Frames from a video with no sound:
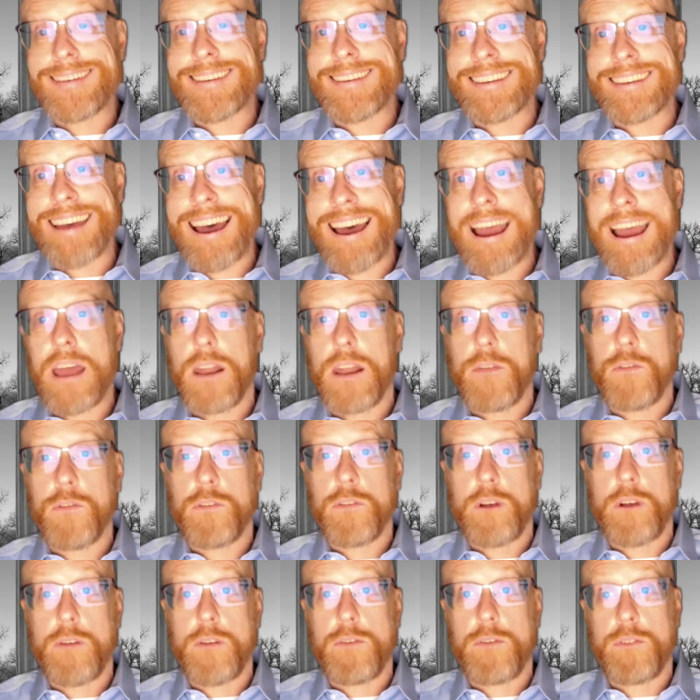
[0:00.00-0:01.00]
denial of
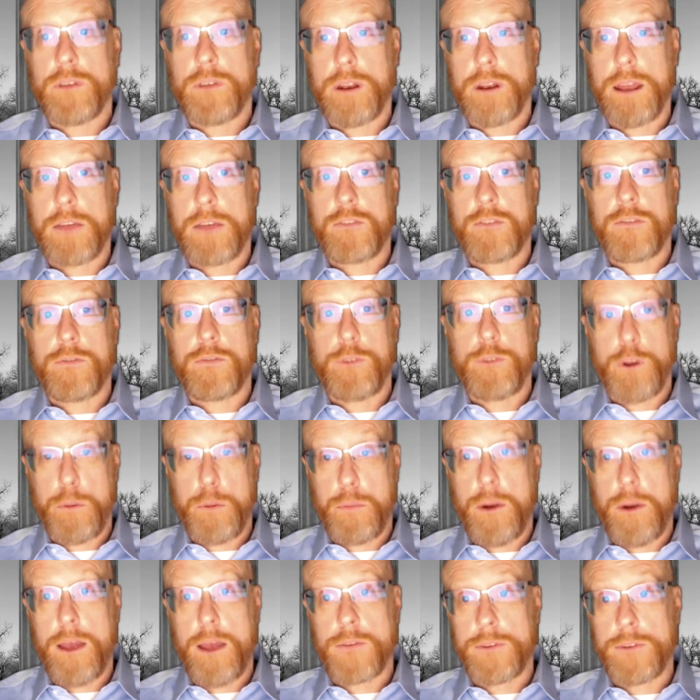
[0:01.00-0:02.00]
service connection for your
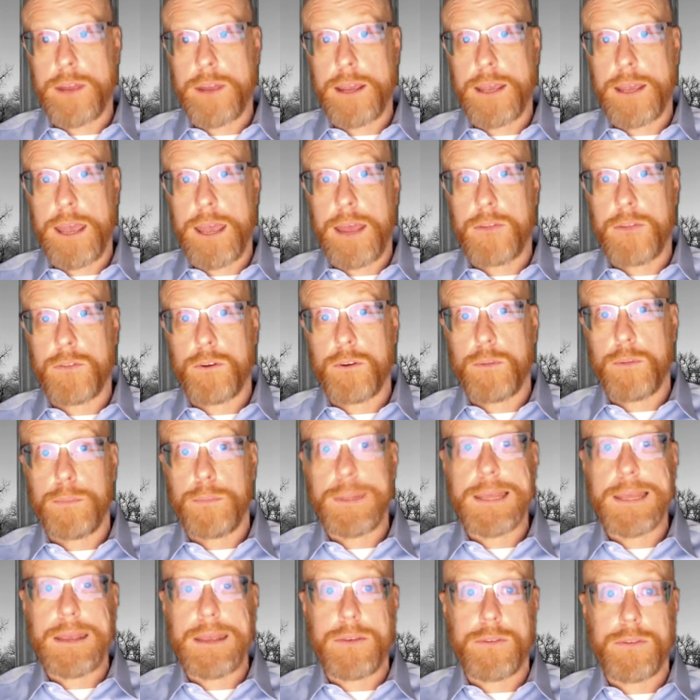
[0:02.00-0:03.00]
prostate cancer,
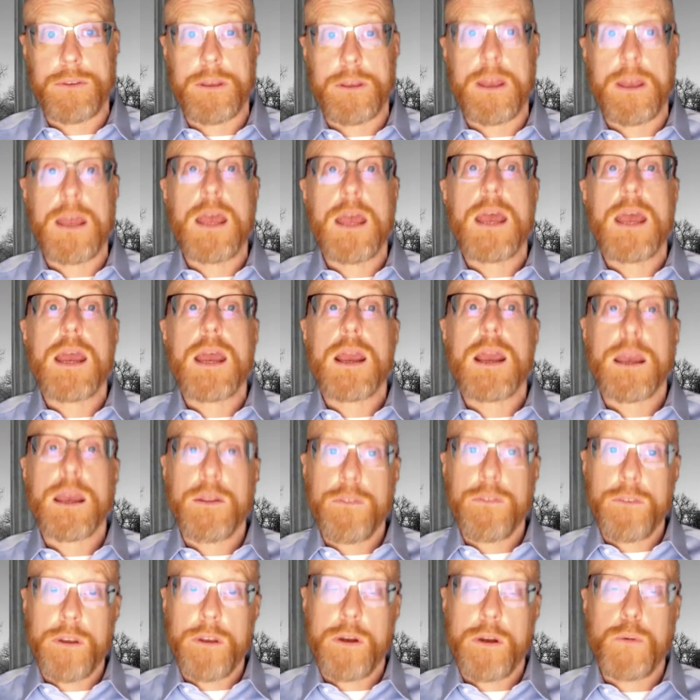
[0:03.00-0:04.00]
please
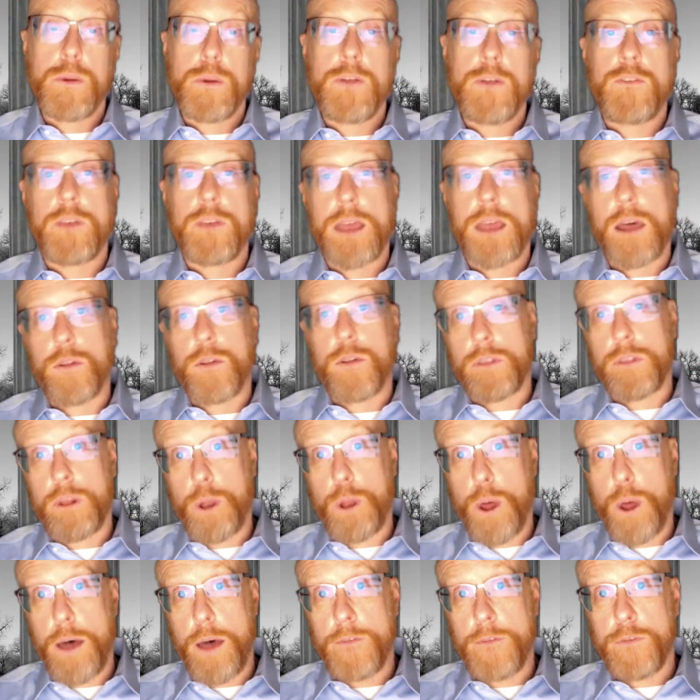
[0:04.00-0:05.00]
consider reaching out to the
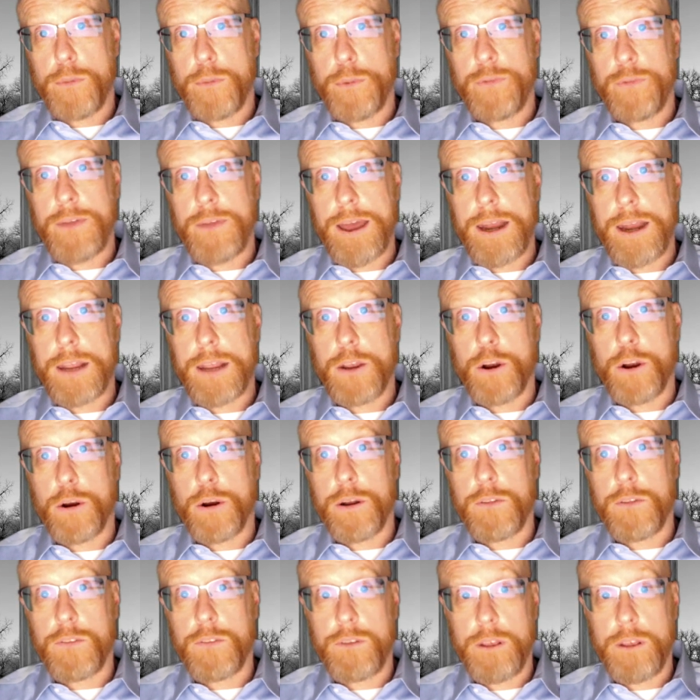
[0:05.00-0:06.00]
law firm of Added Kerr
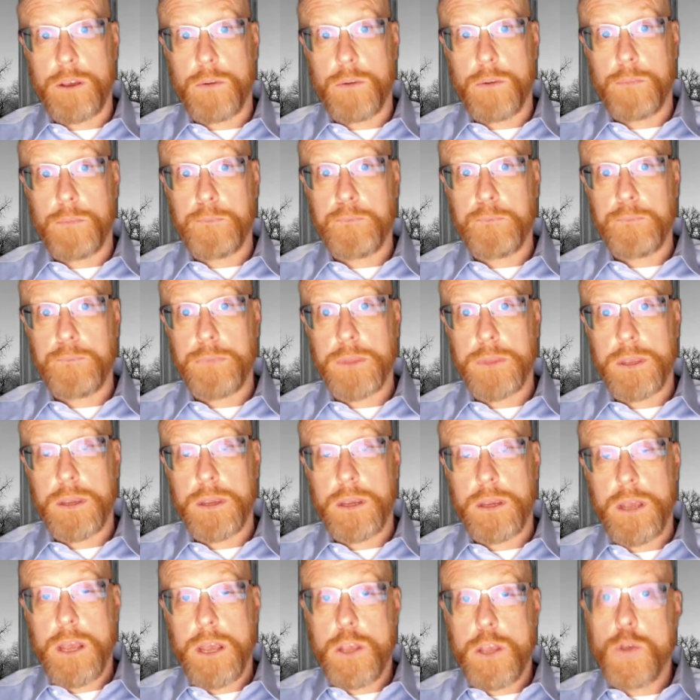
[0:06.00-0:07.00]
and Steele.
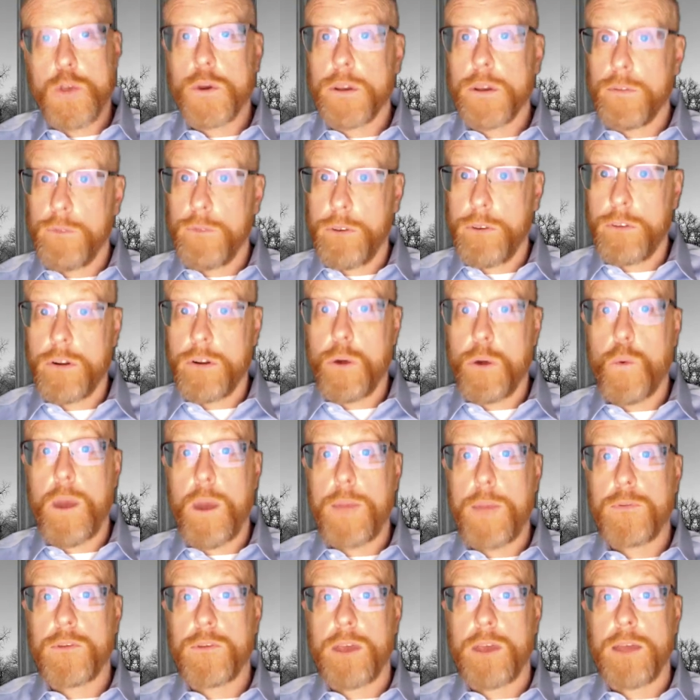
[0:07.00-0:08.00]
You can visit our
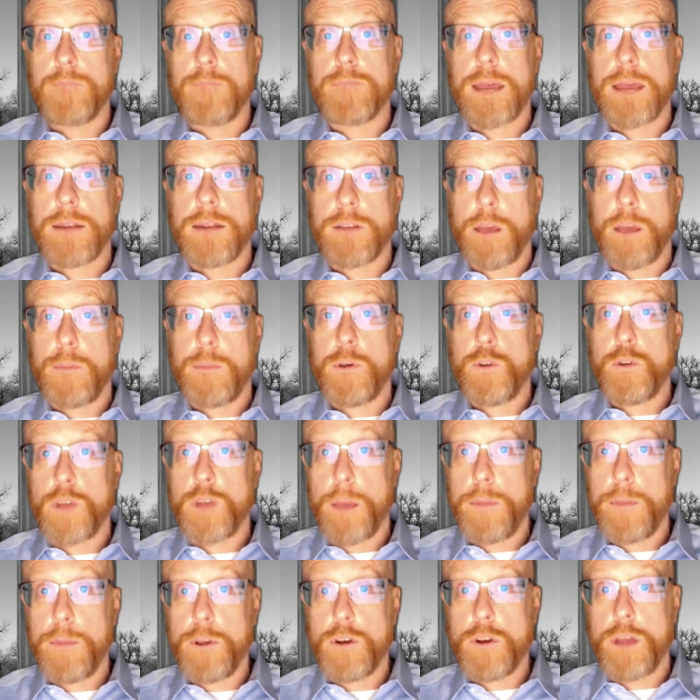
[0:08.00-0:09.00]
website at
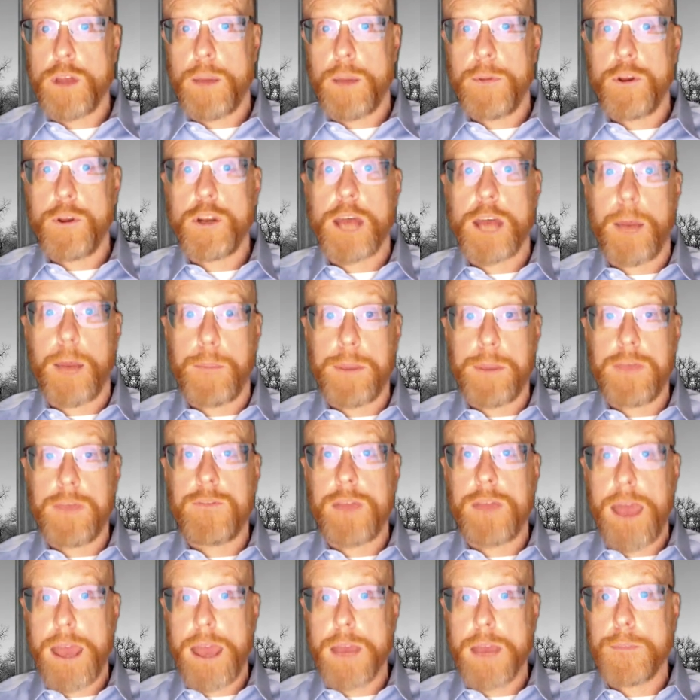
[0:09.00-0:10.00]

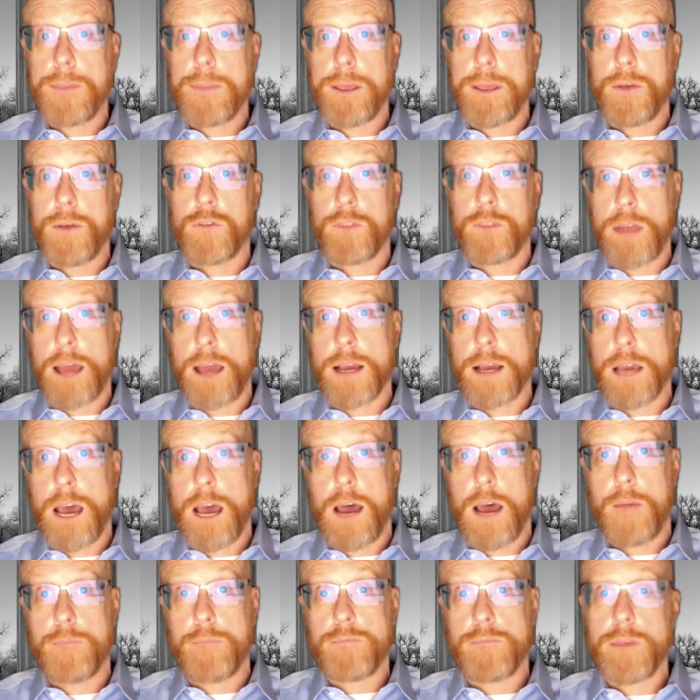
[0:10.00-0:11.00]

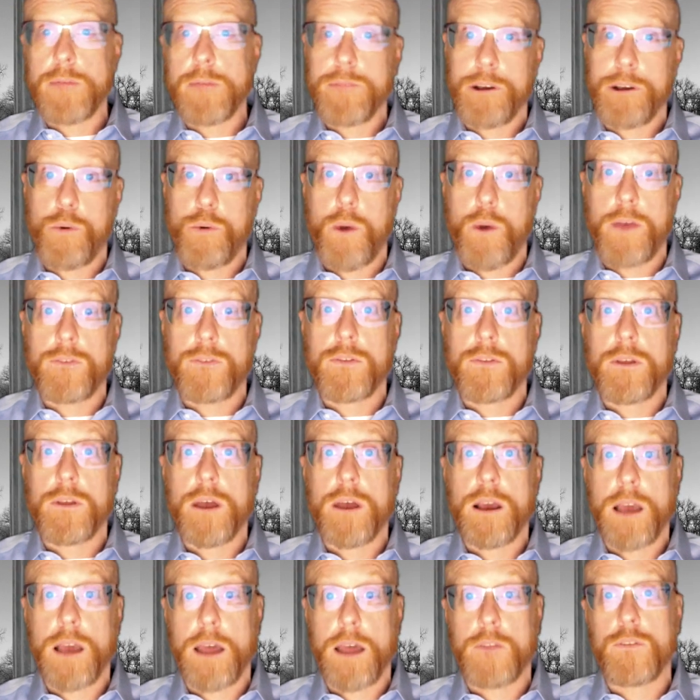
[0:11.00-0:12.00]
www.bvaappeals.com and request
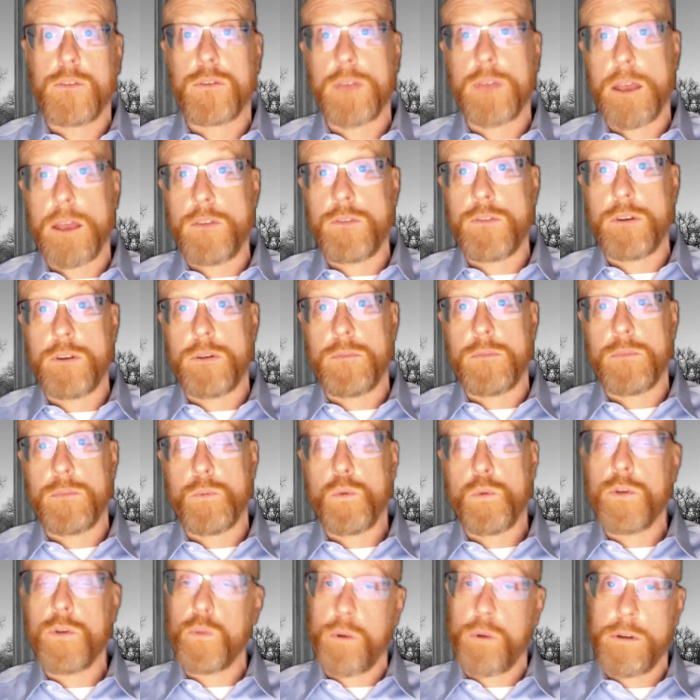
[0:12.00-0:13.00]
a consultation
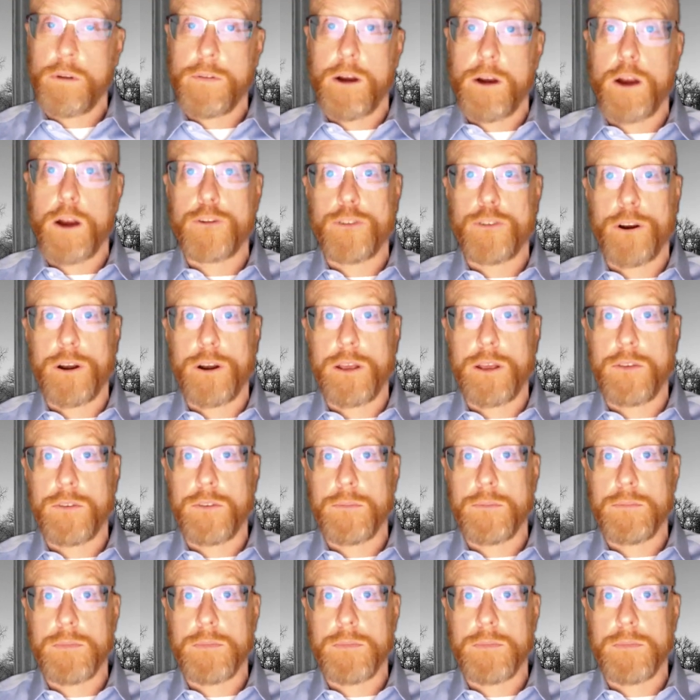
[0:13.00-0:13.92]
with one of our attorneys.